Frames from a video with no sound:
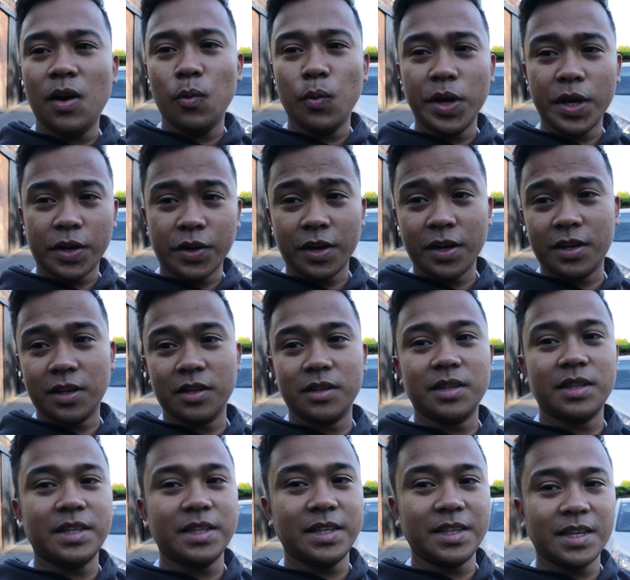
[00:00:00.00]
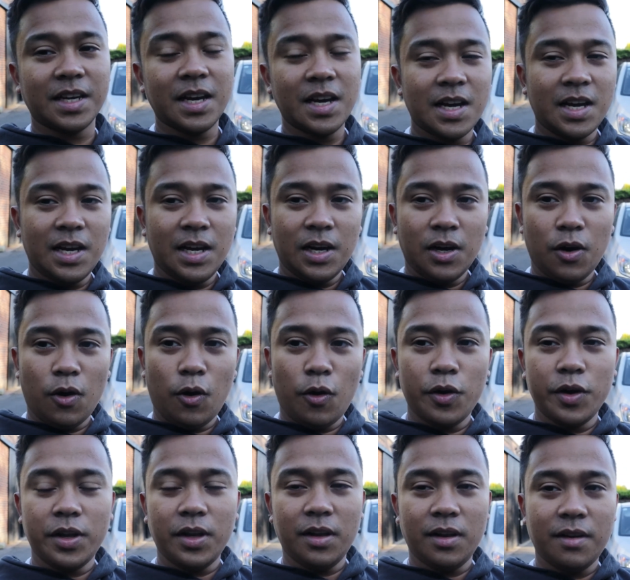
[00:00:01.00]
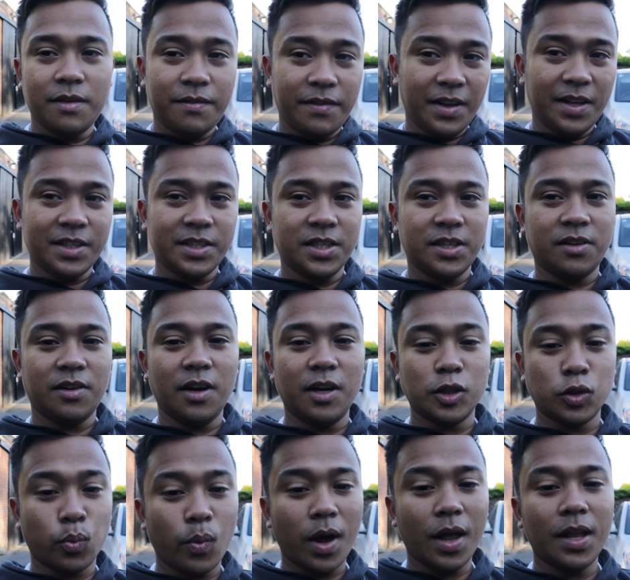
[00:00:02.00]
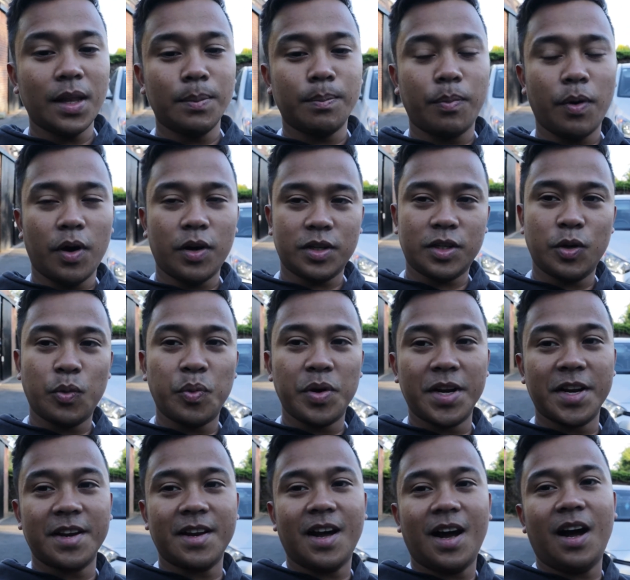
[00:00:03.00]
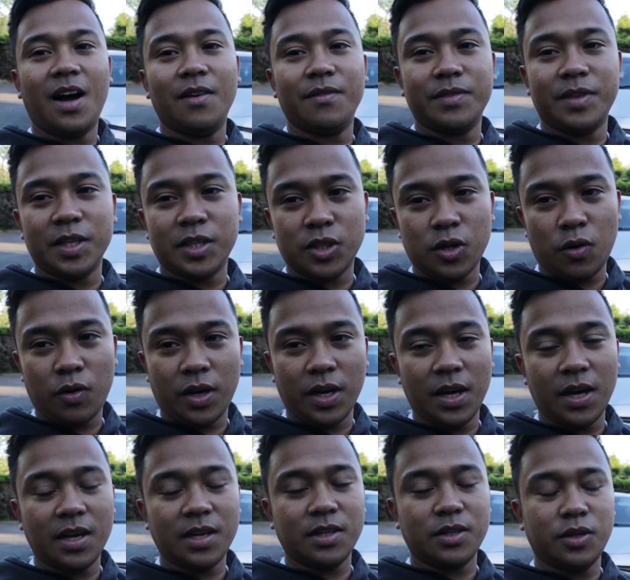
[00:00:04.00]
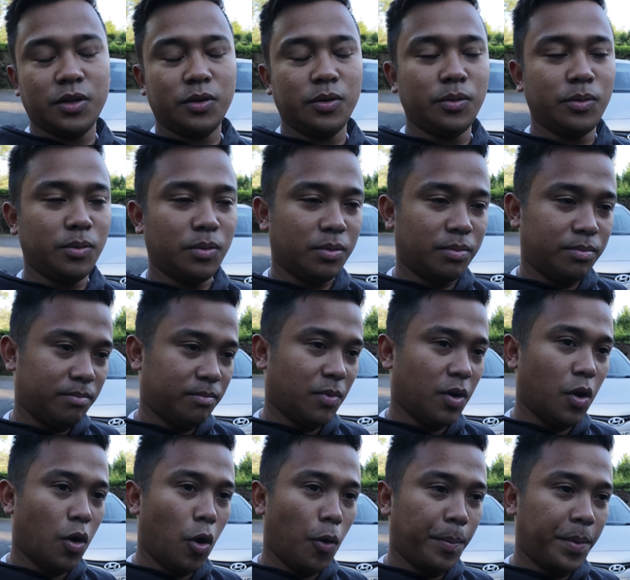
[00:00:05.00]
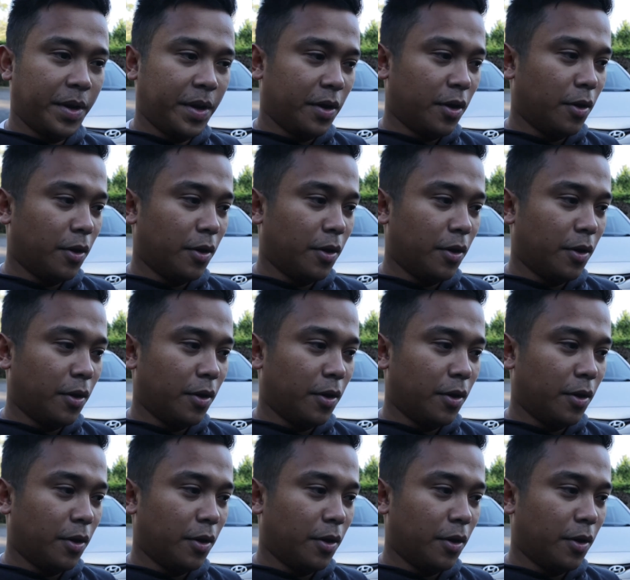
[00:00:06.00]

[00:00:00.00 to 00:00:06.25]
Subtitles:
We could have done the oil filter as well, but we didn't have the socket to open it